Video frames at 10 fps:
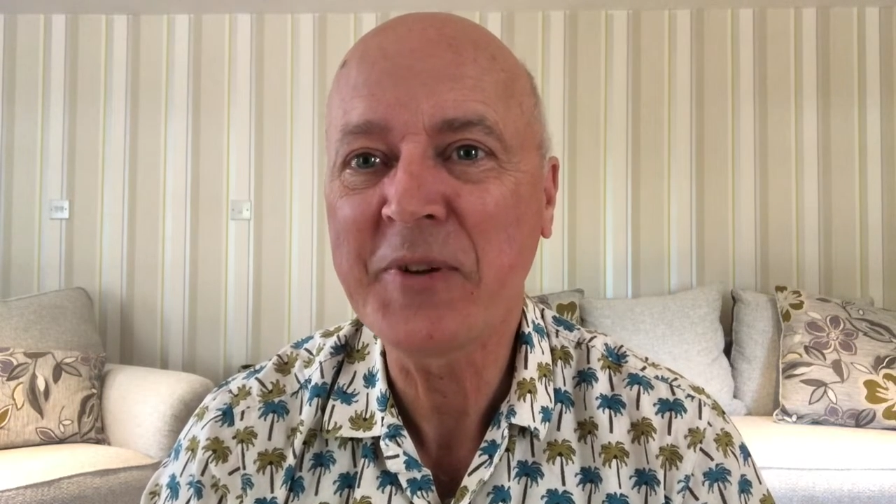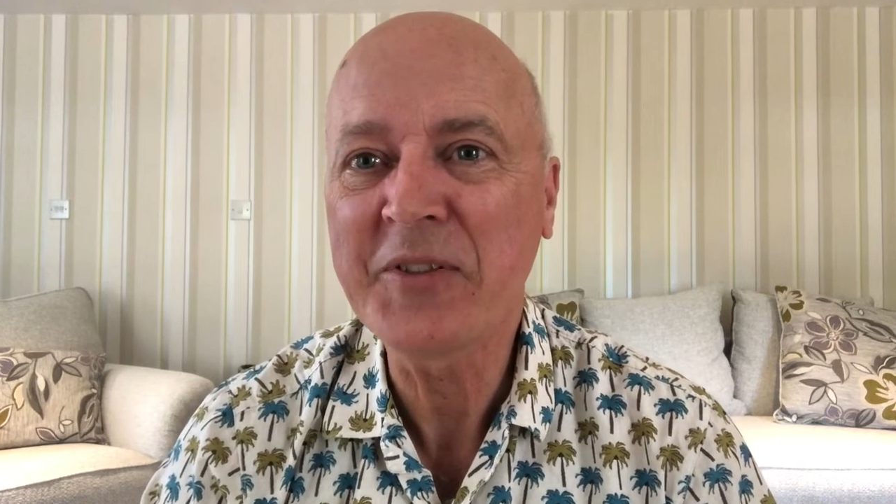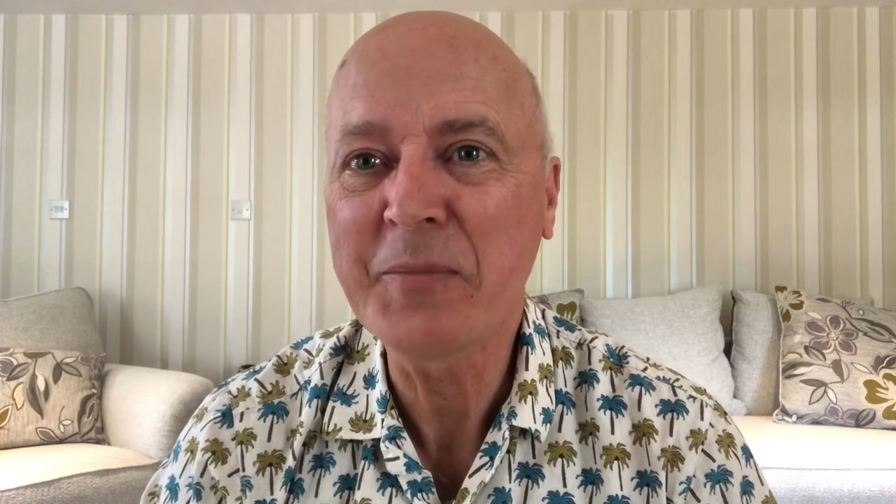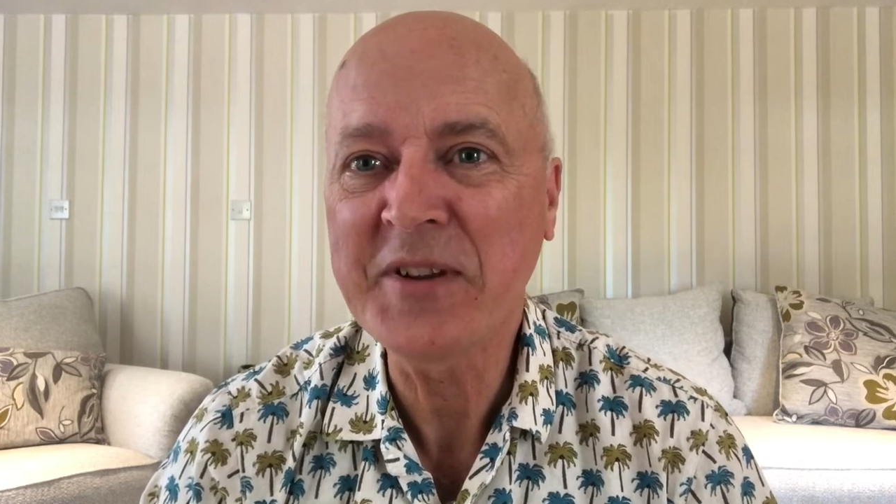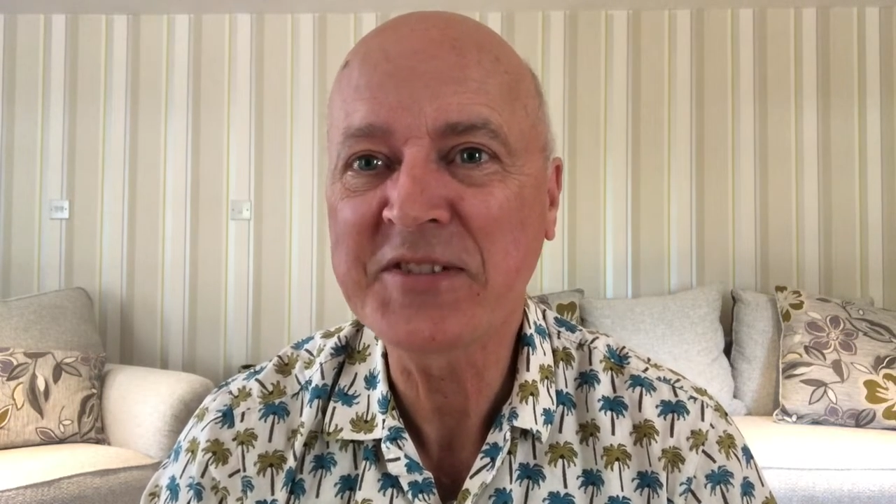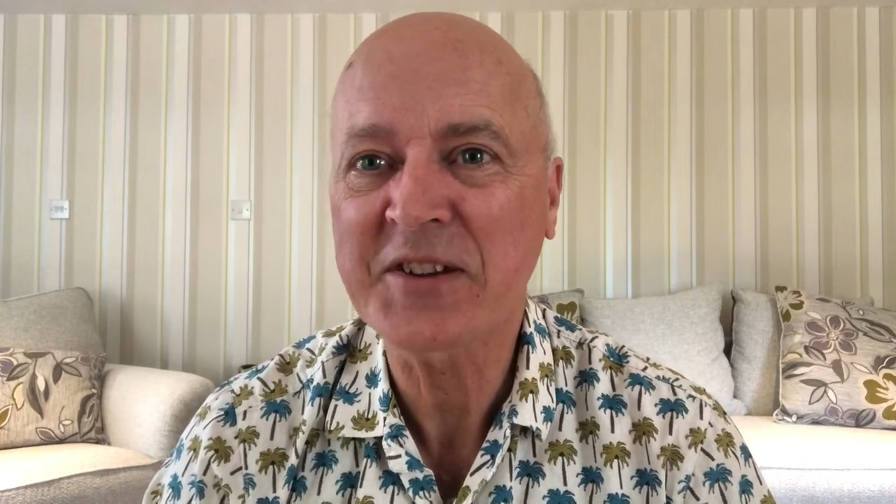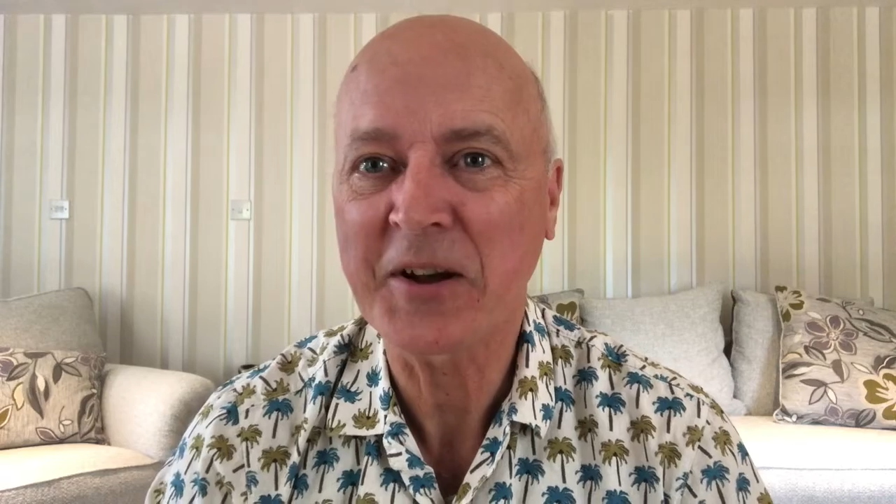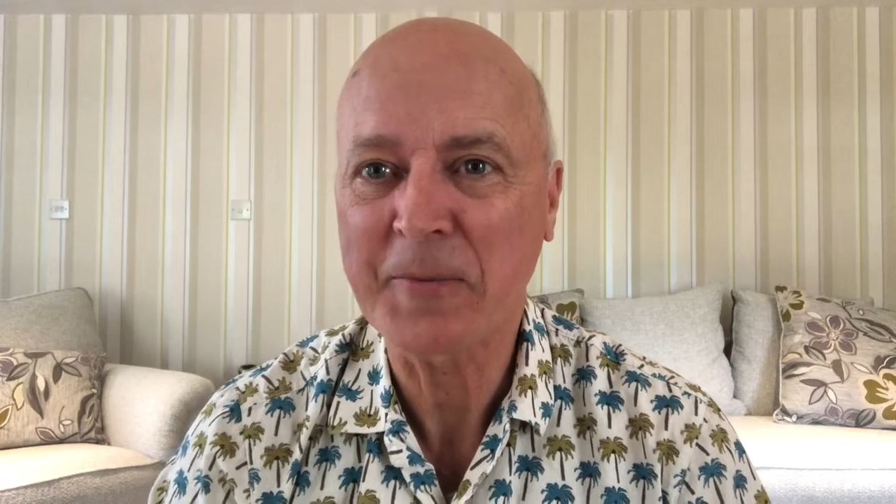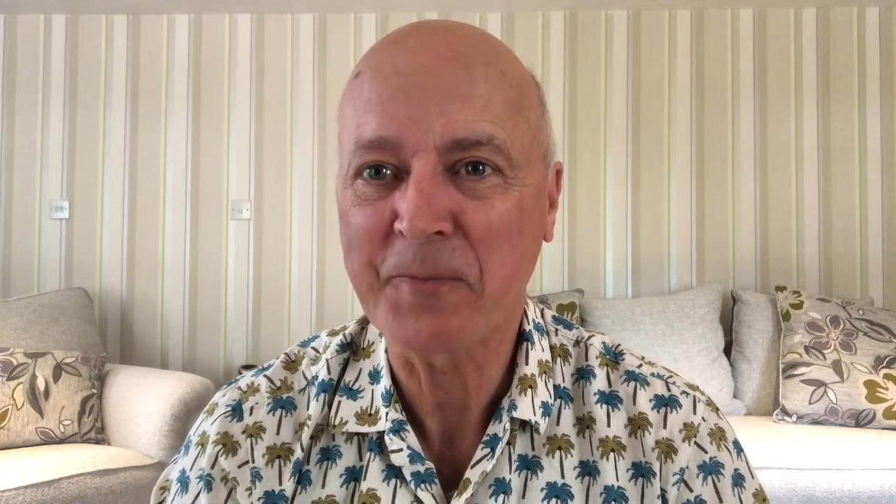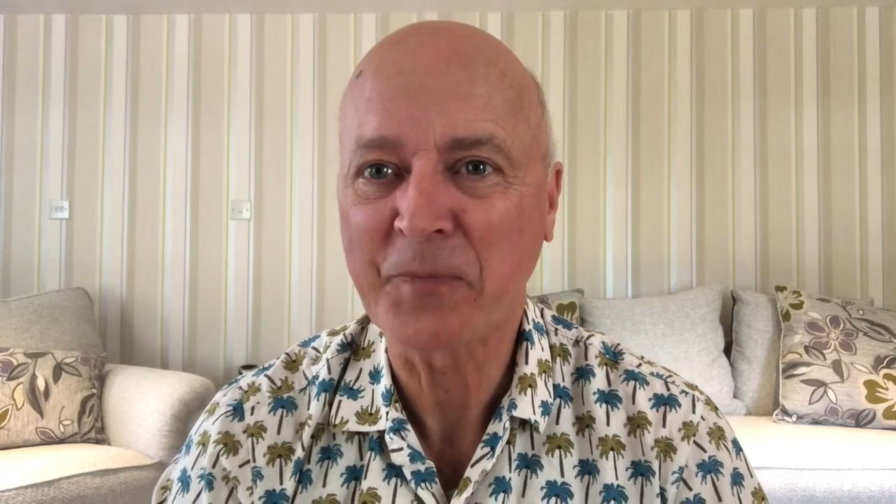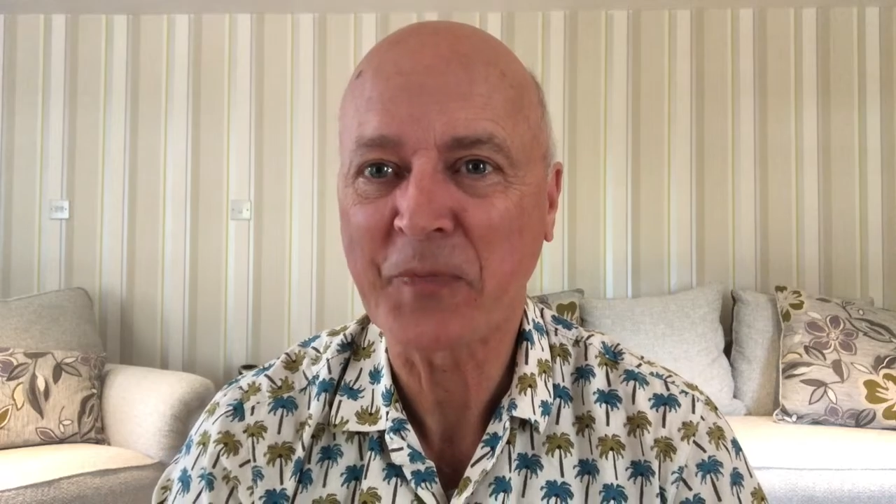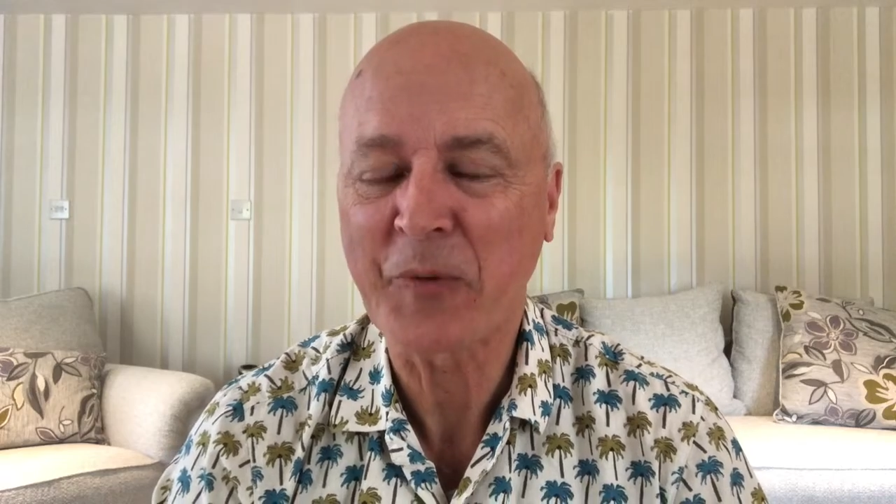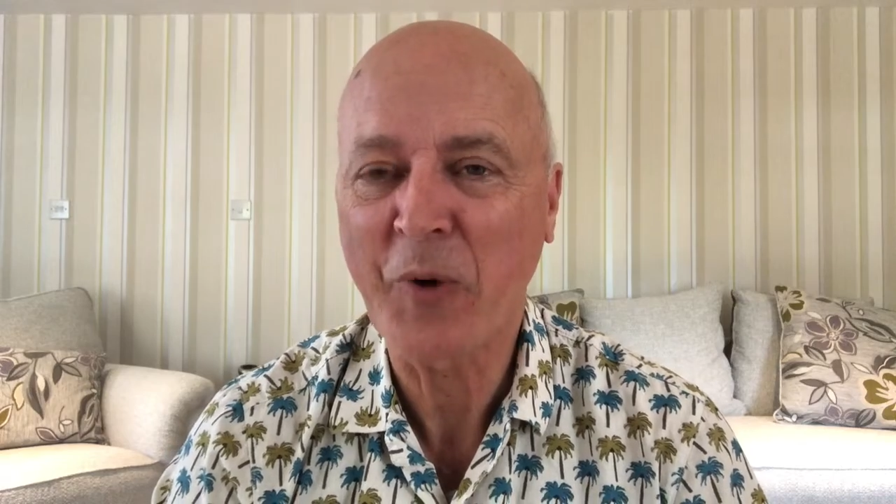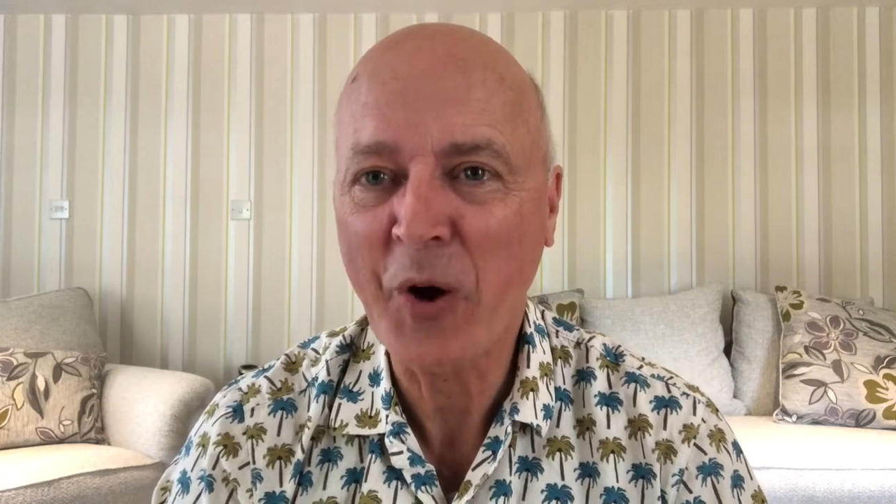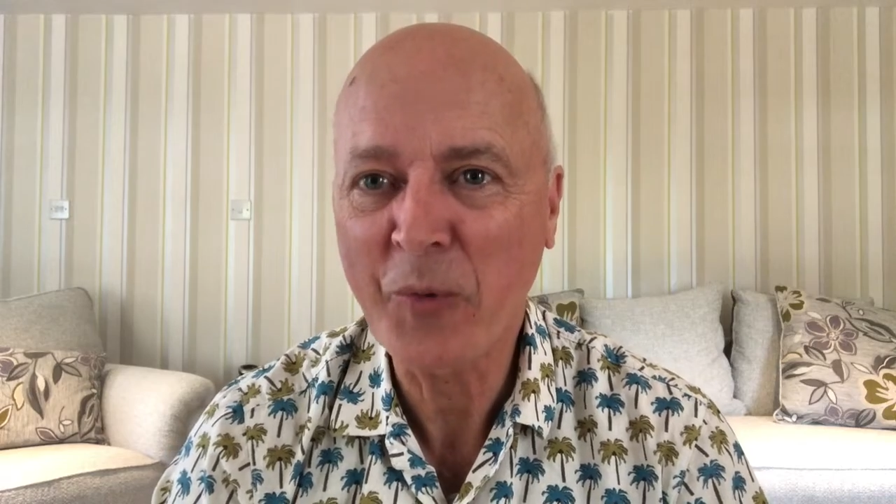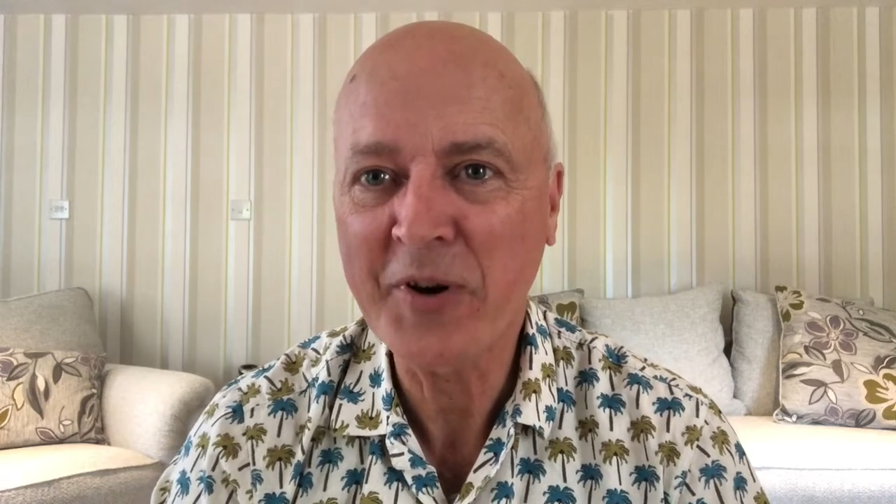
in the meantime while